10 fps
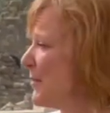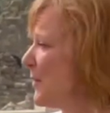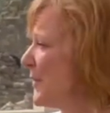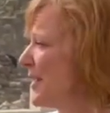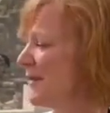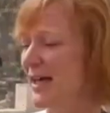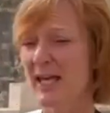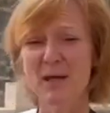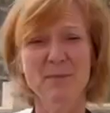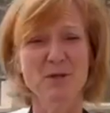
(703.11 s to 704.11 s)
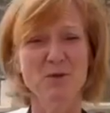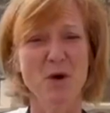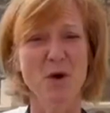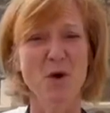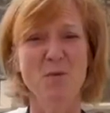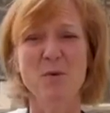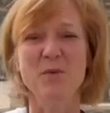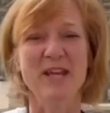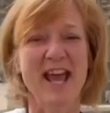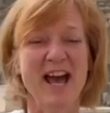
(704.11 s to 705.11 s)
But we have a hippodrome,
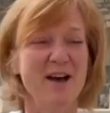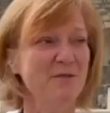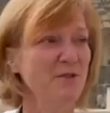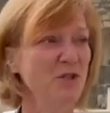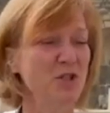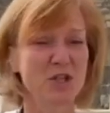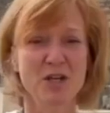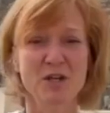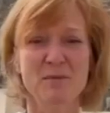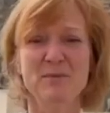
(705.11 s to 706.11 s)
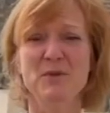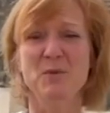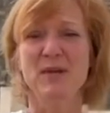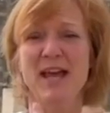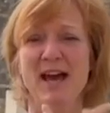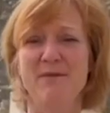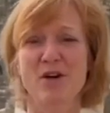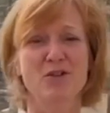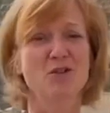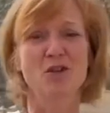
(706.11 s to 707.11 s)
we have gyms, we have
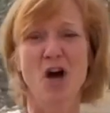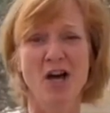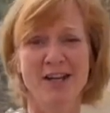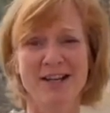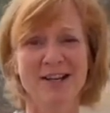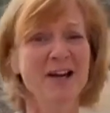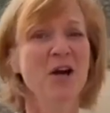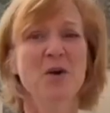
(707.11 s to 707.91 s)
a sauna,